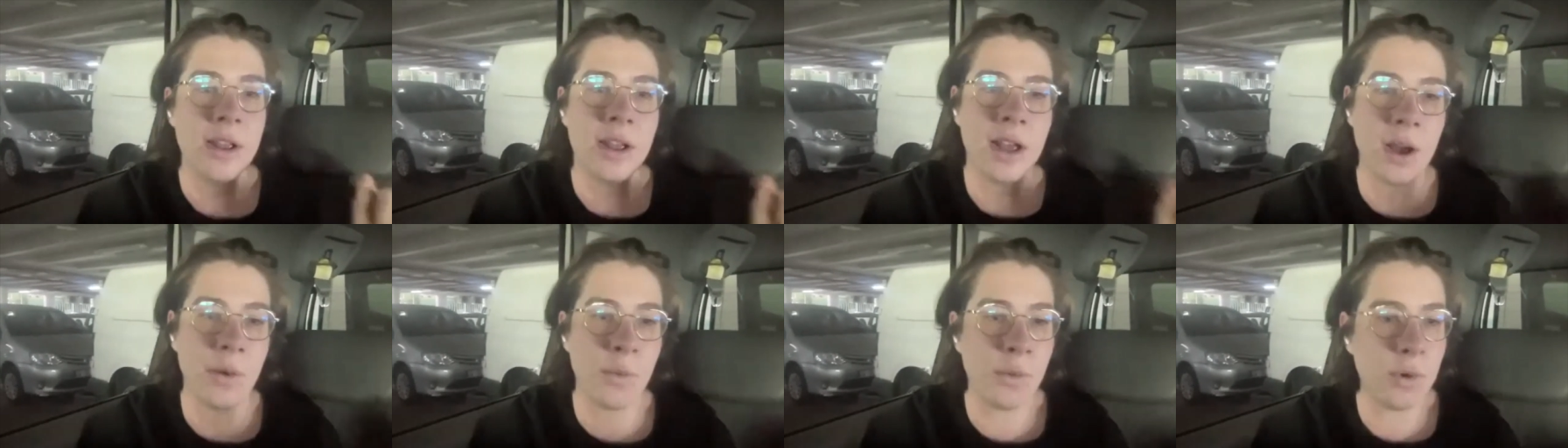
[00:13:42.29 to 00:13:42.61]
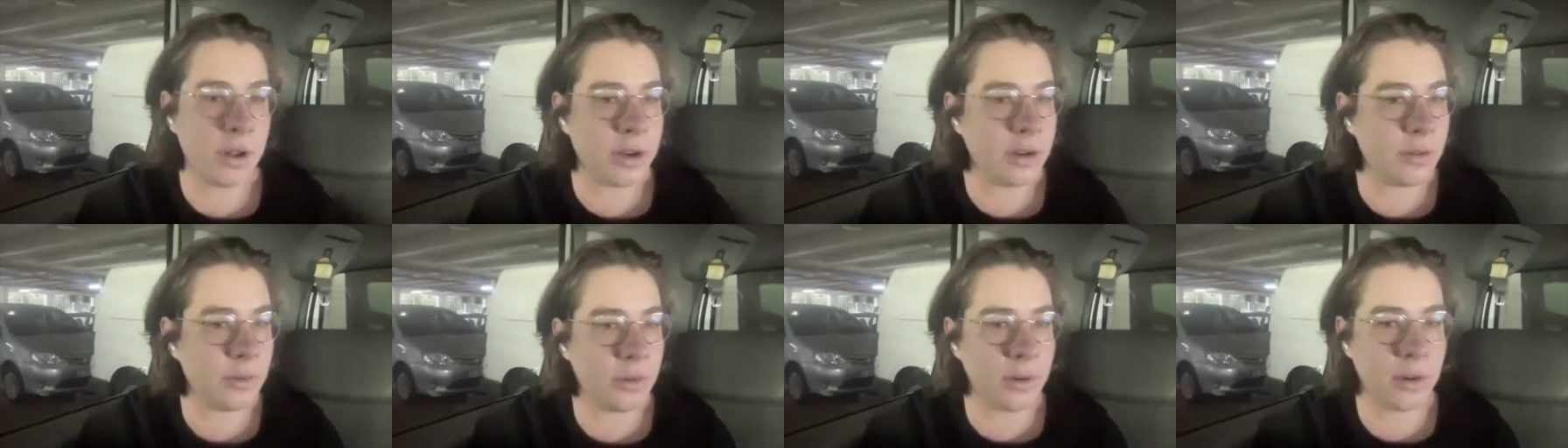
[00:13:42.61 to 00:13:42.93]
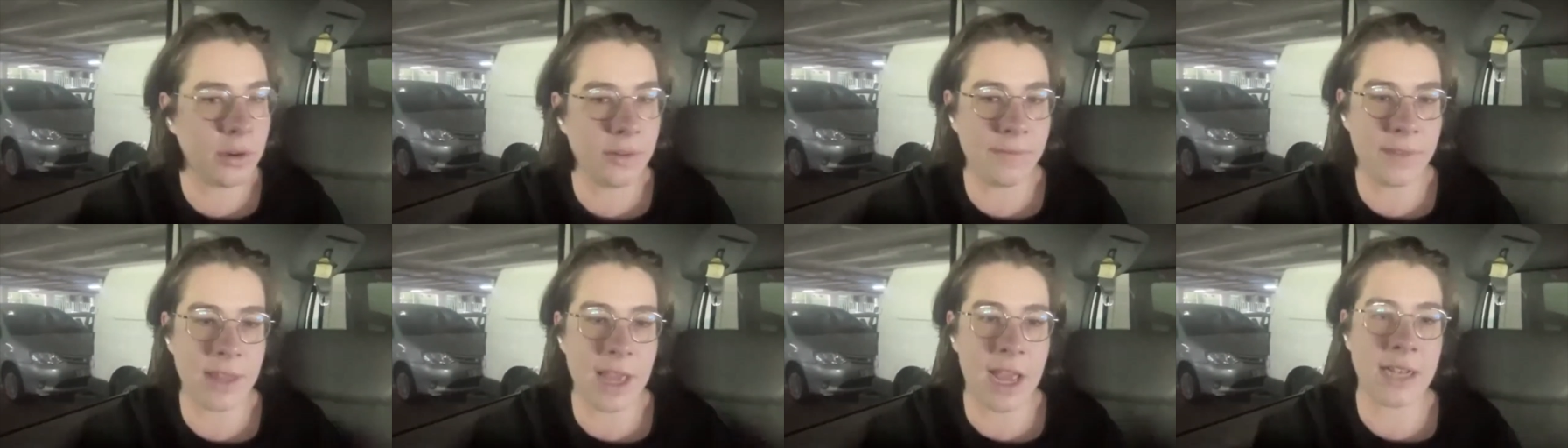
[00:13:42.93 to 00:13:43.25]
I want all
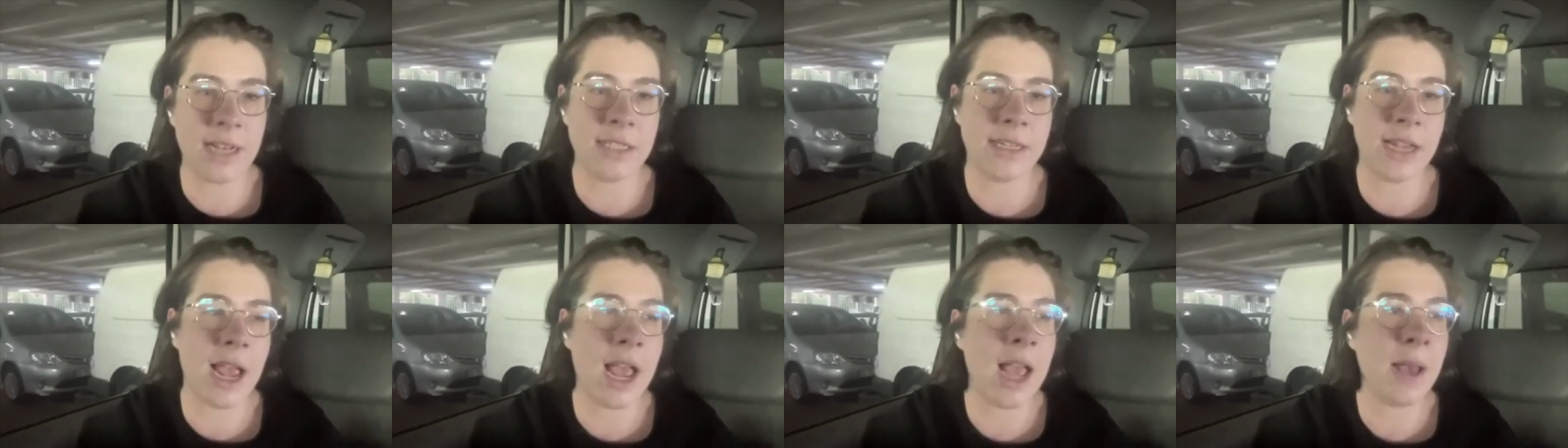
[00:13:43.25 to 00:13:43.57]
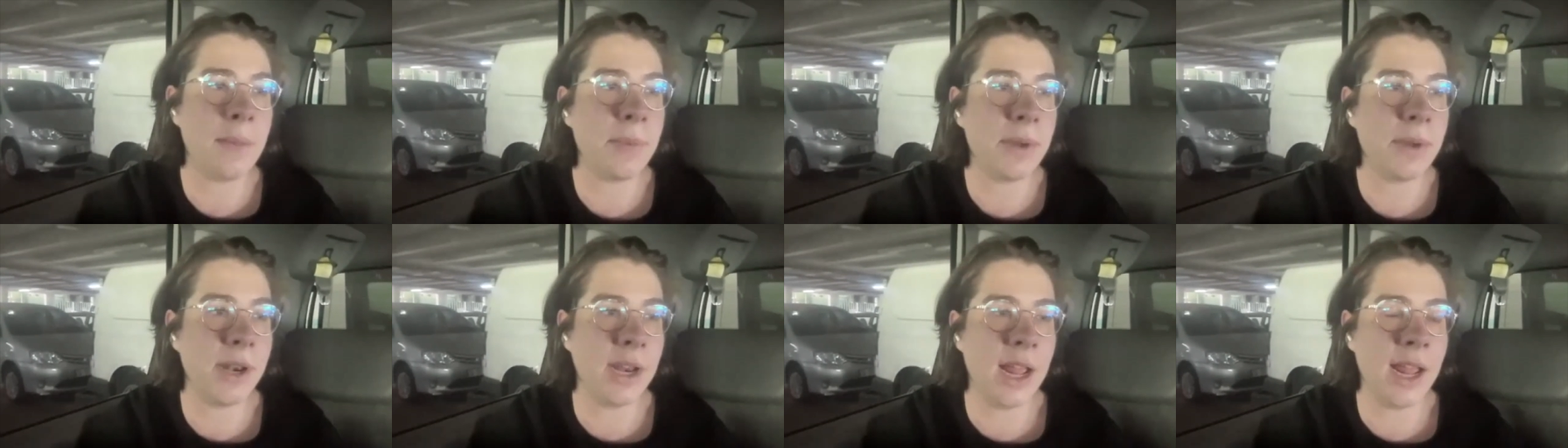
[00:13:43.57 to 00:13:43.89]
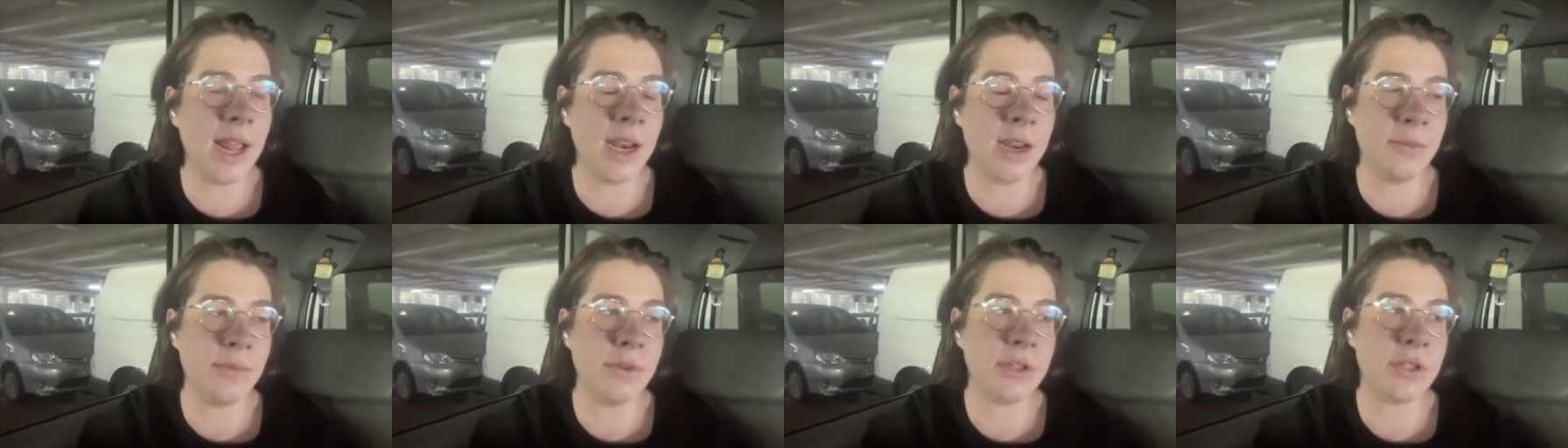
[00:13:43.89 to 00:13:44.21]
of that to happen,
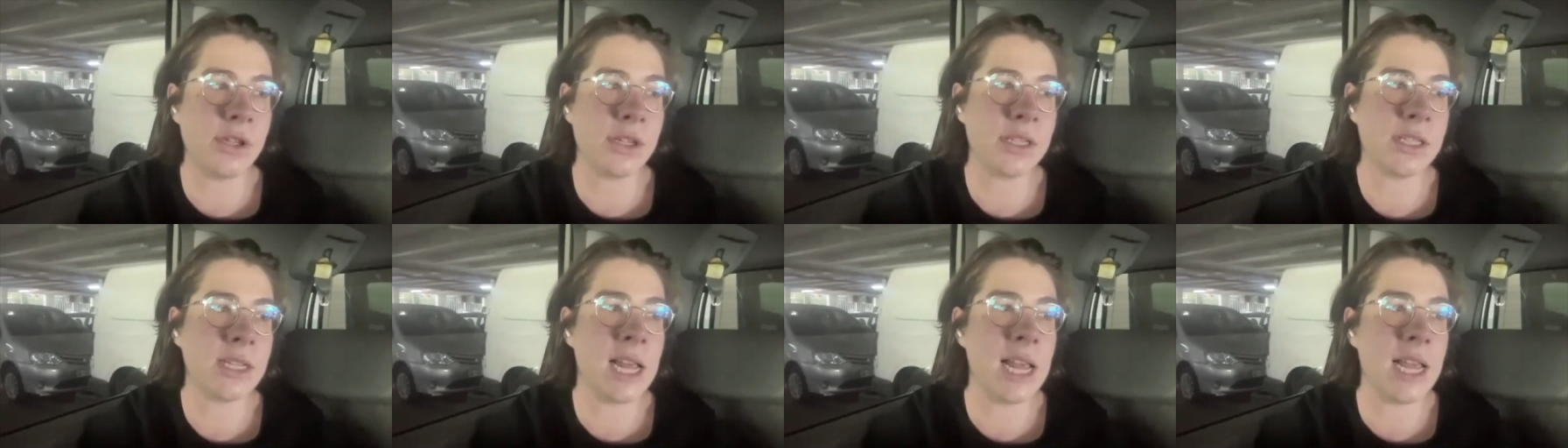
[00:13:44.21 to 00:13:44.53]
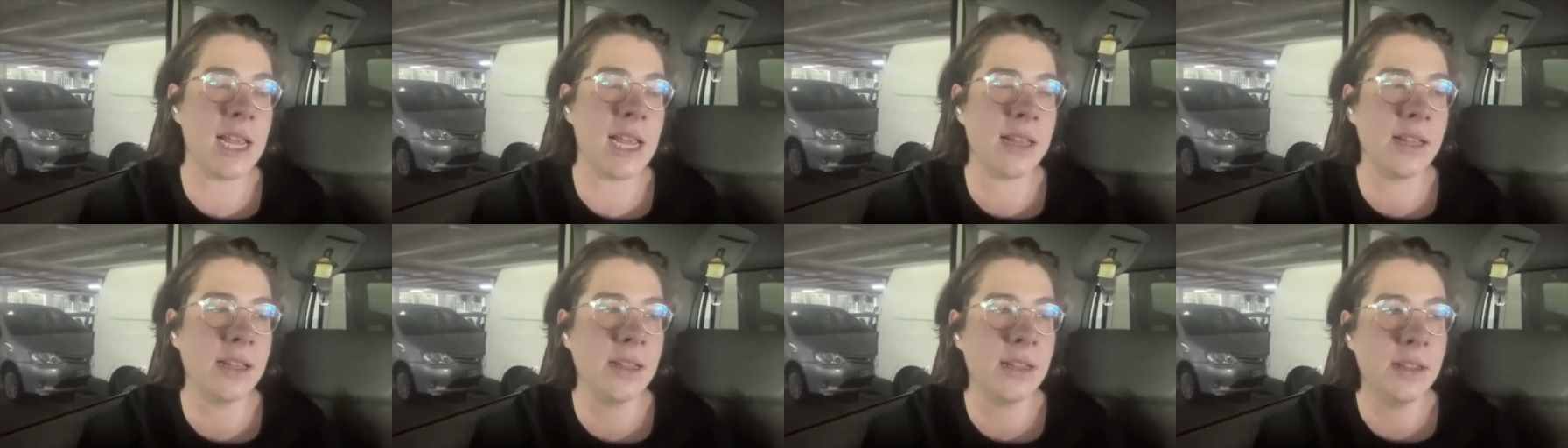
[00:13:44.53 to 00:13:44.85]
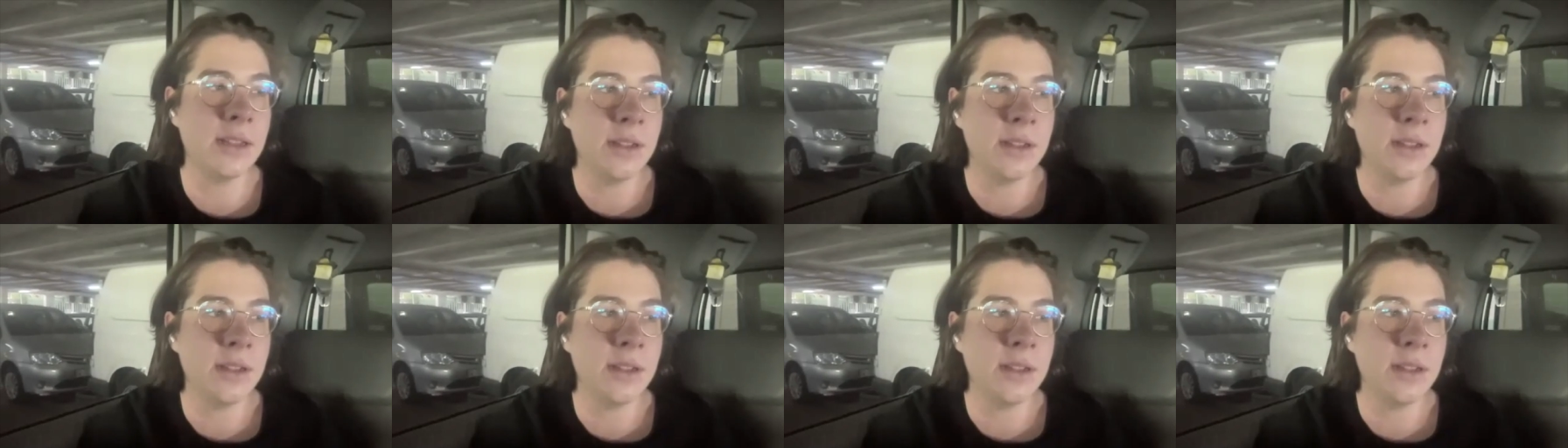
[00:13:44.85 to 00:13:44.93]
and it was just like